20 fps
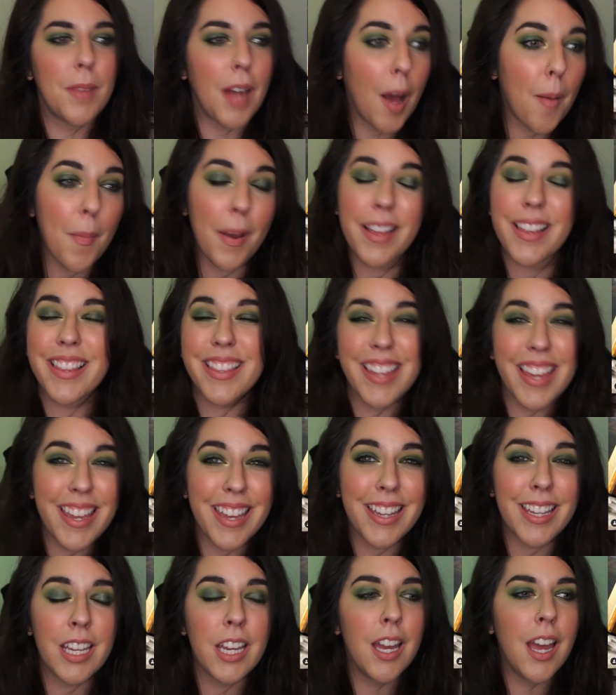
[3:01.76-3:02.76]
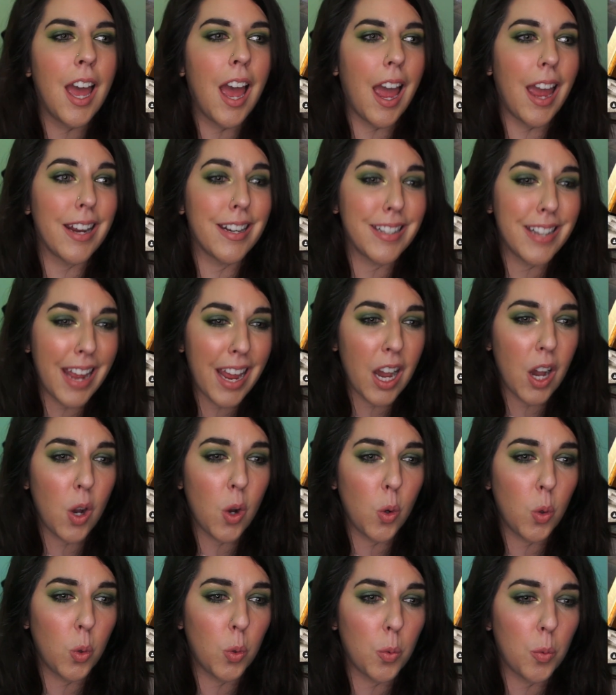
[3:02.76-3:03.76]
not my thing. And
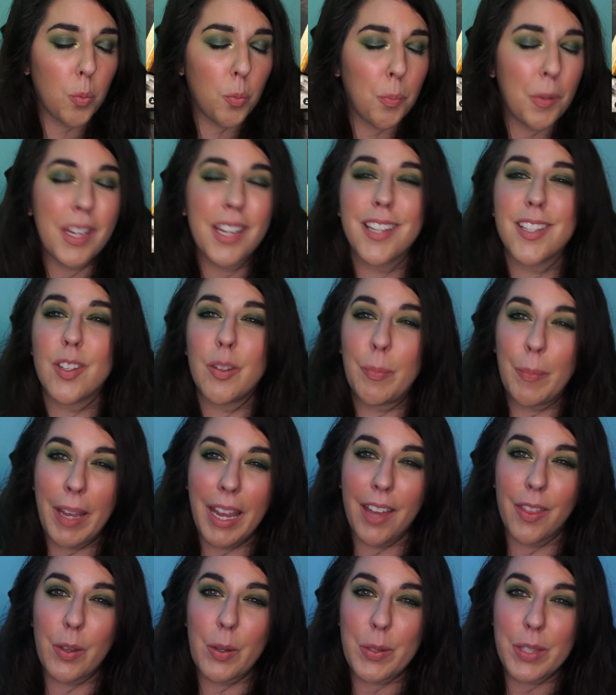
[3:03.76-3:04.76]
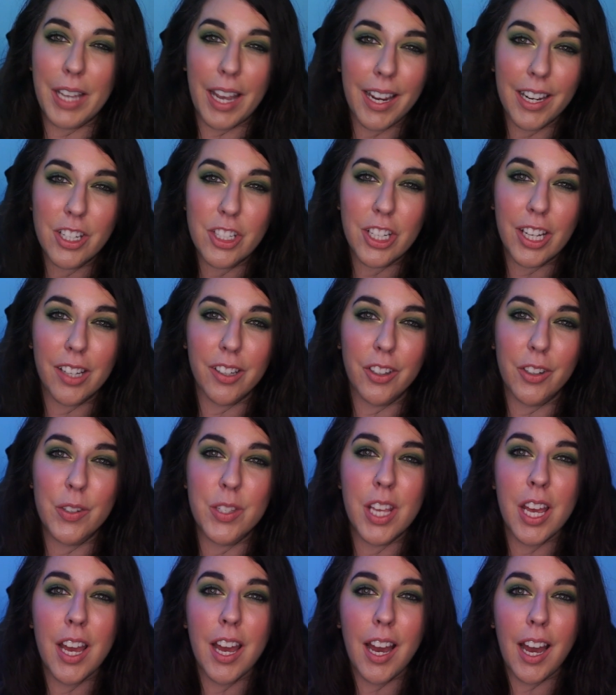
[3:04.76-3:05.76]
now, because of Pan those
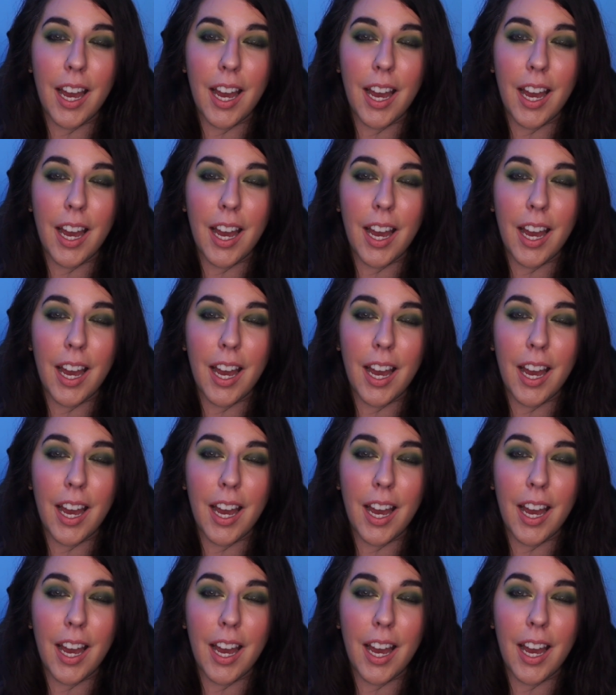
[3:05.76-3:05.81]
eyeshadows,